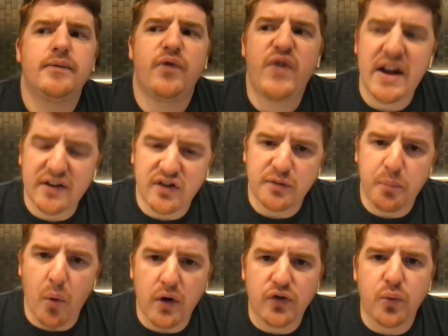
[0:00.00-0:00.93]
fantasy
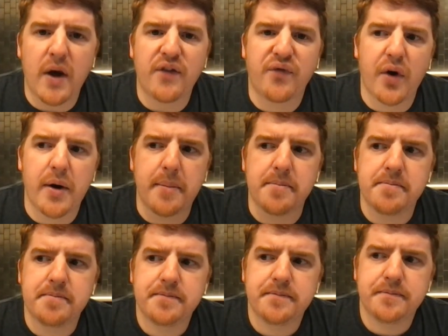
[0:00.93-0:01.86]
sports went from
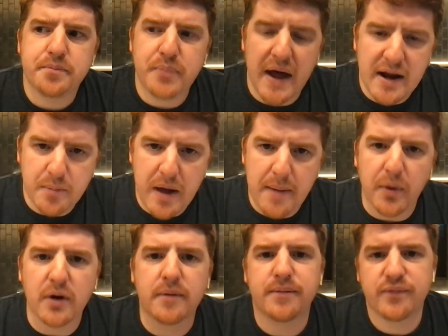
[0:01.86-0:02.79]
pen and
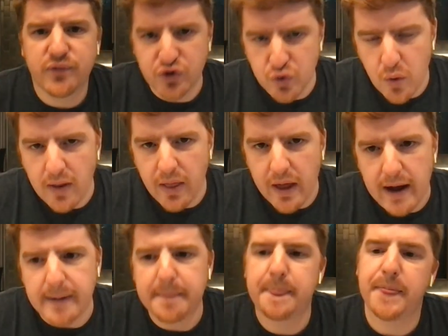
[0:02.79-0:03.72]
paper to
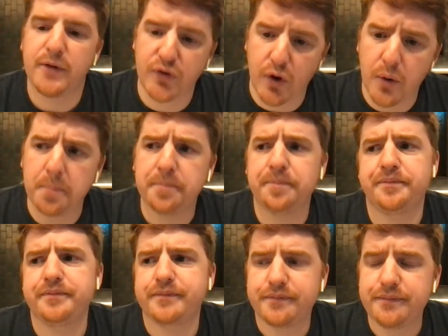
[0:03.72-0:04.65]
online. So
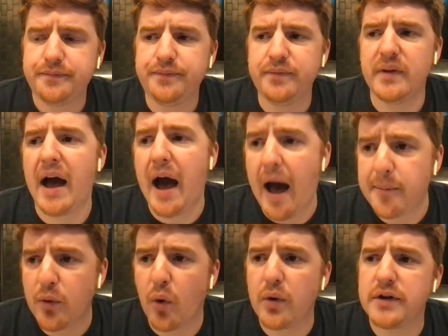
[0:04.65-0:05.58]

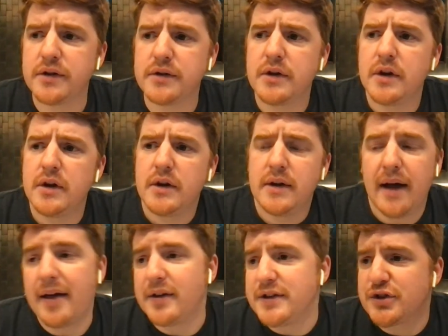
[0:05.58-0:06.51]
I'm going to
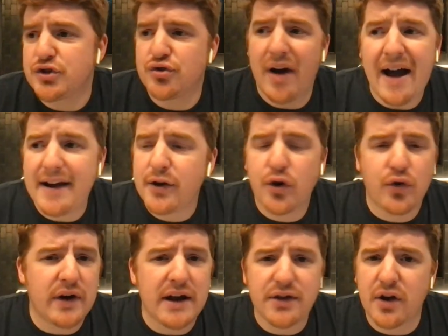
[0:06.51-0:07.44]
at least try to
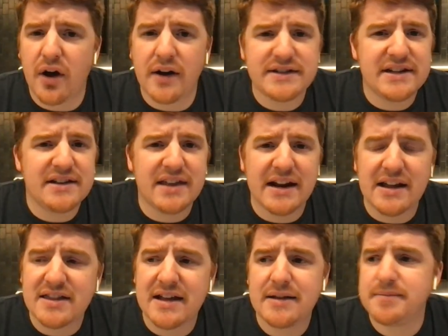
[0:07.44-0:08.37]
create the content that I
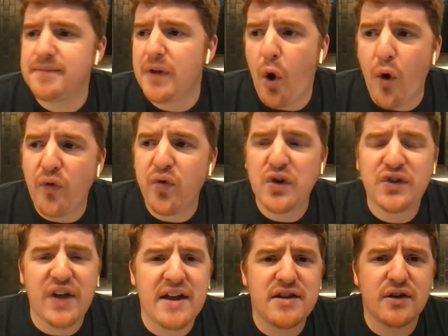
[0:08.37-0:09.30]
think hopefully
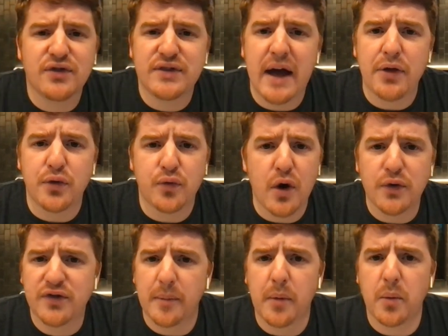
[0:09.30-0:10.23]
10 years down the road,
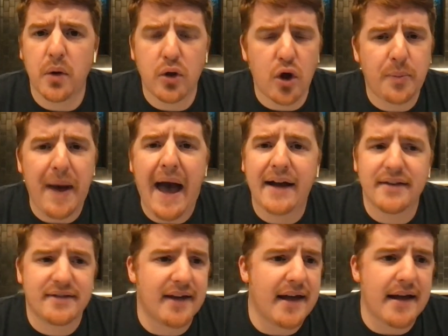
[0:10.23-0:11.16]
someone will look back and
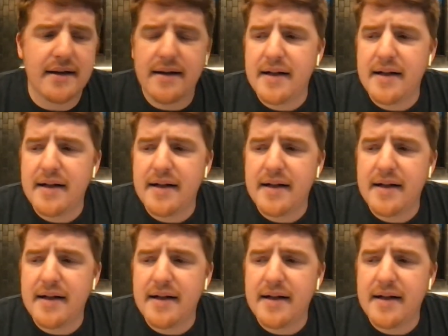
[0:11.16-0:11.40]
say,